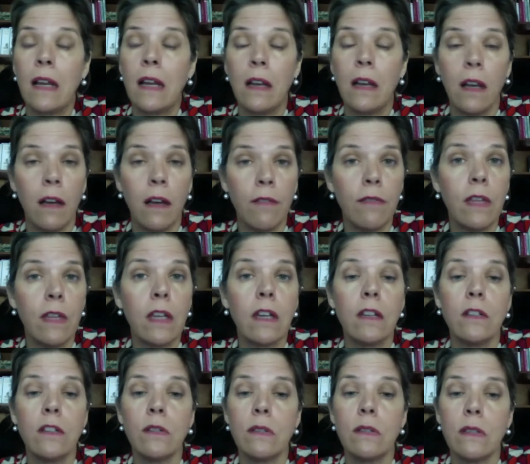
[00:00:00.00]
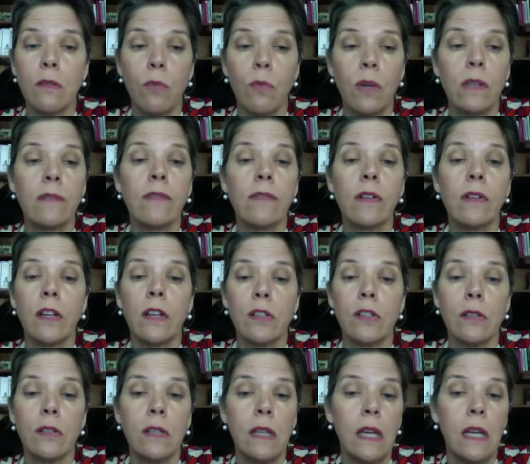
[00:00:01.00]
I love the country. It's a wonderful
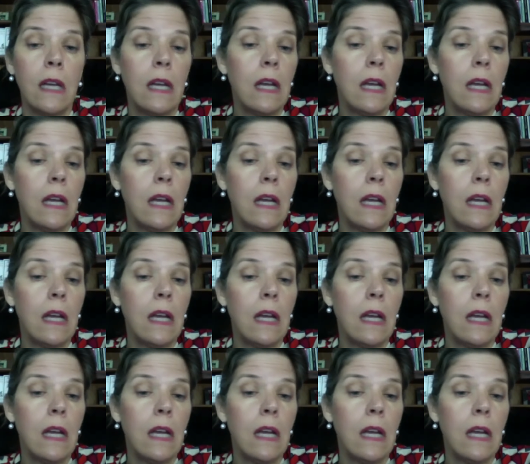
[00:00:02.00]
country.